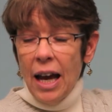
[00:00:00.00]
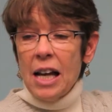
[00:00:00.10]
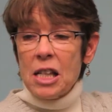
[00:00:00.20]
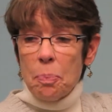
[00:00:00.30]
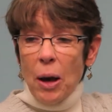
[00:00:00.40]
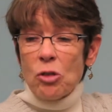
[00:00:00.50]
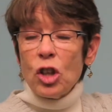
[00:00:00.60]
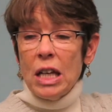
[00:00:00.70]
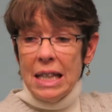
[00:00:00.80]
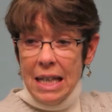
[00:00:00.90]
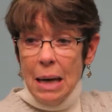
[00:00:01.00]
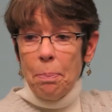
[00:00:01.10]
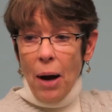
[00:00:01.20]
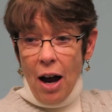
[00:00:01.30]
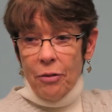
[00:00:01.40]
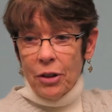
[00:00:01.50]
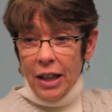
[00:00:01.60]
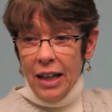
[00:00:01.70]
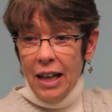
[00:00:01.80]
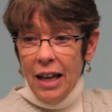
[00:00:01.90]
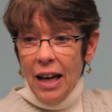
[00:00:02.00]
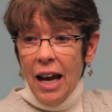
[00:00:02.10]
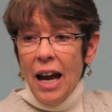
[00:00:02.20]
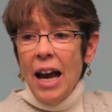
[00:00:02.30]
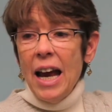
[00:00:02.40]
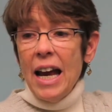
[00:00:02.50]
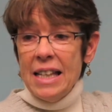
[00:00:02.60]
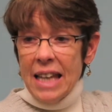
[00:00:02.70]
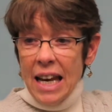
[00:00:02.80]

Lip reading: especially deep poverty, is